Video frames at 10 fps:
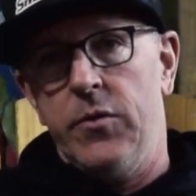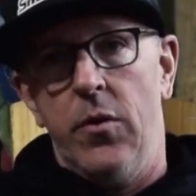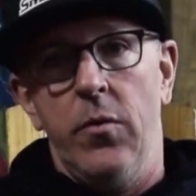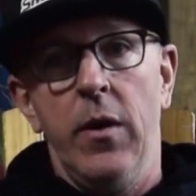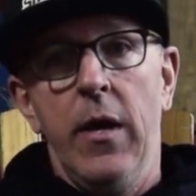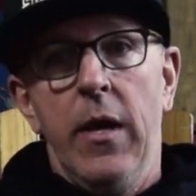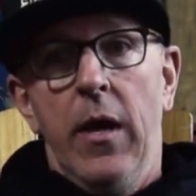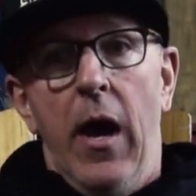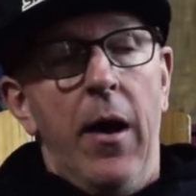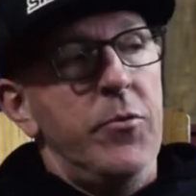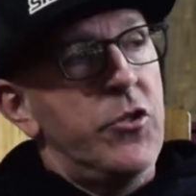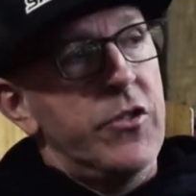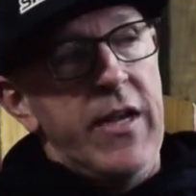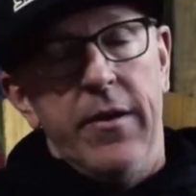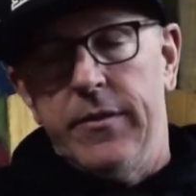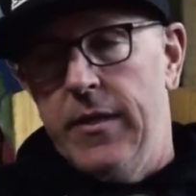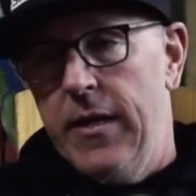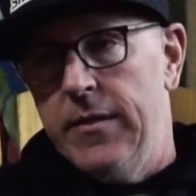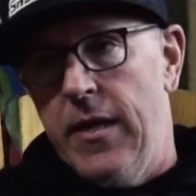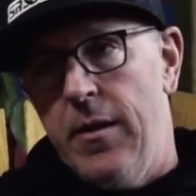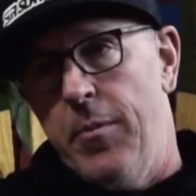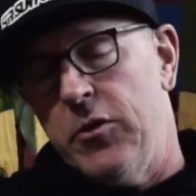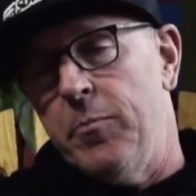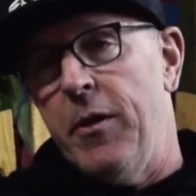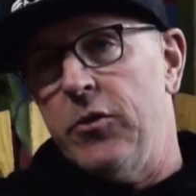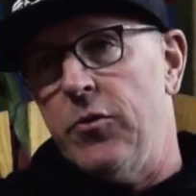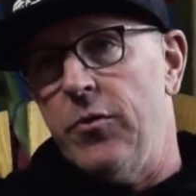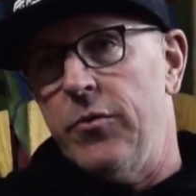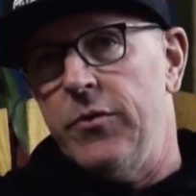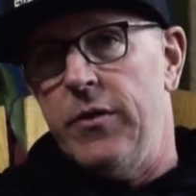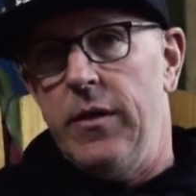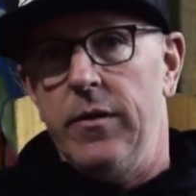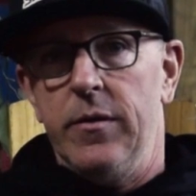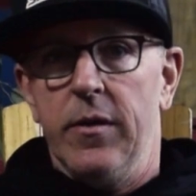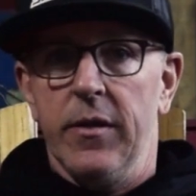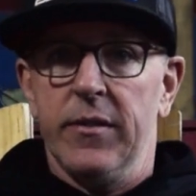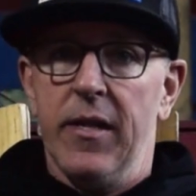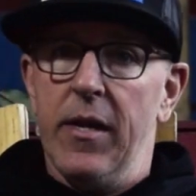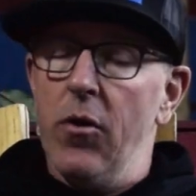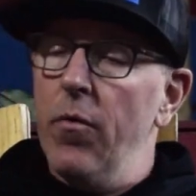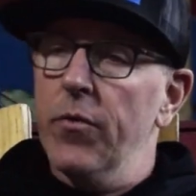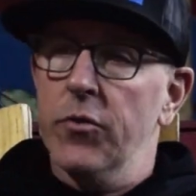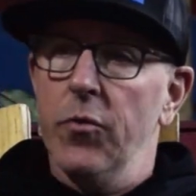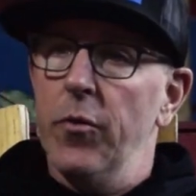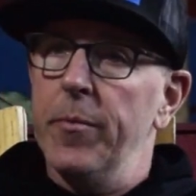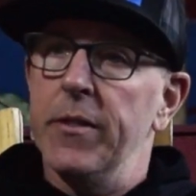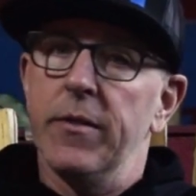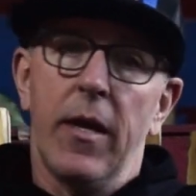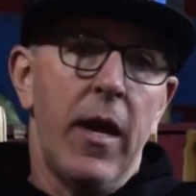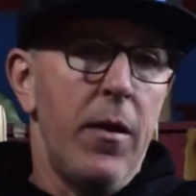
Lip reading: So I was just out today taking a bunch of pictures and gonna send it over to him and say,